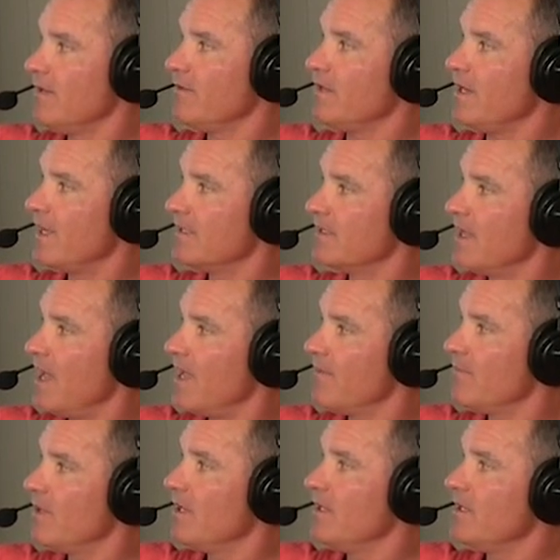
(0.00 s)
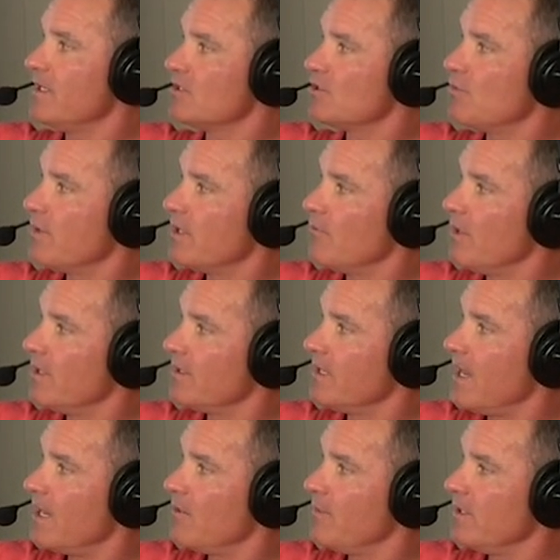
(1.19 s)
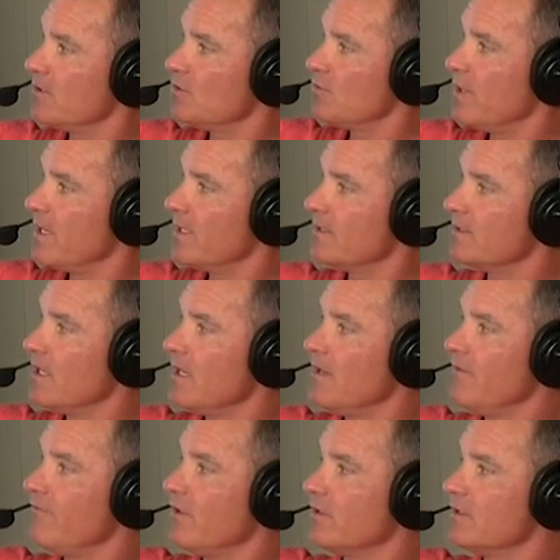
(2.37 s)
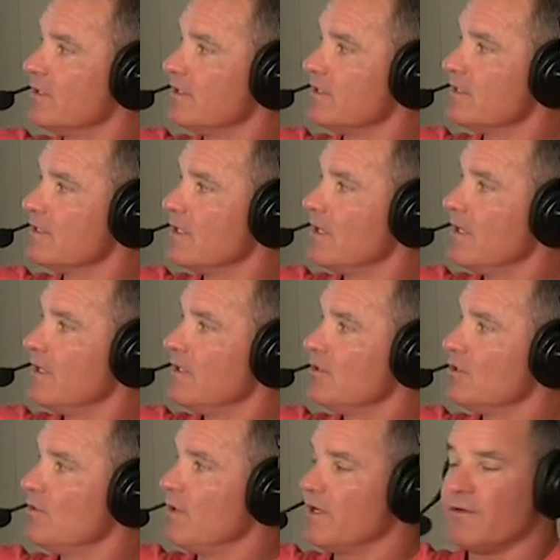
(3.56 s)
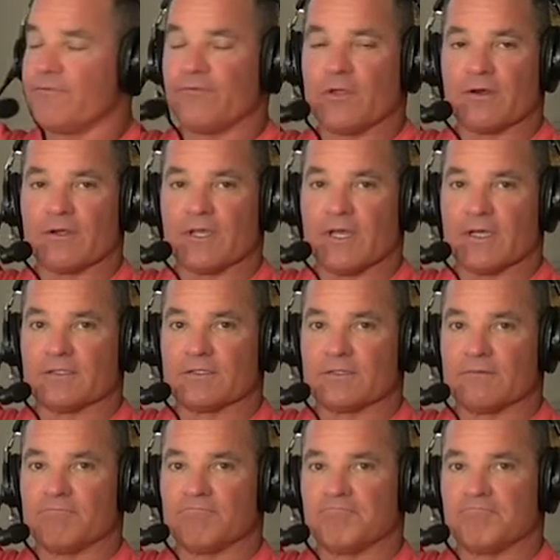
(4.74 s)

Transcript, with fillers: The next game is 21 kettlebell swings versus 200 flutter kicks.